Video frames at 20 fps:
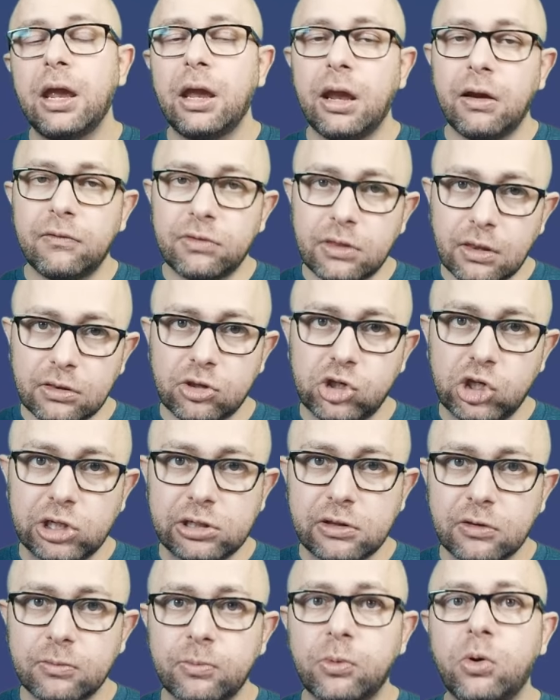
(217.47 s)
If the
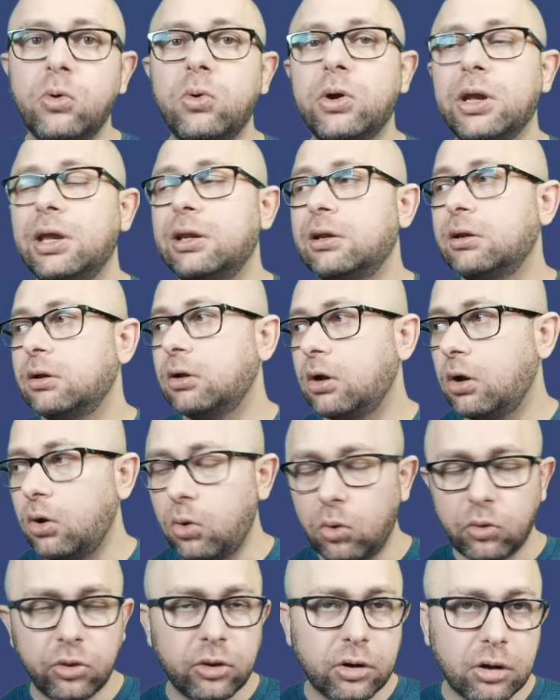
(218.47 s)
shield is broken,
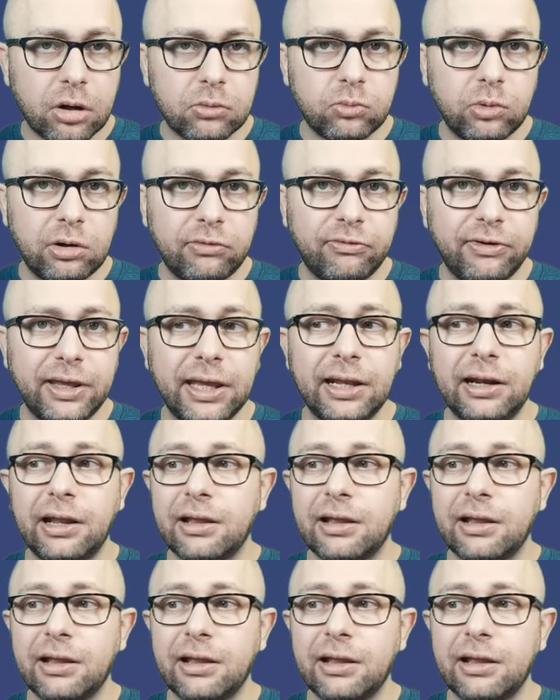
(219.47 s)
all the run will fail,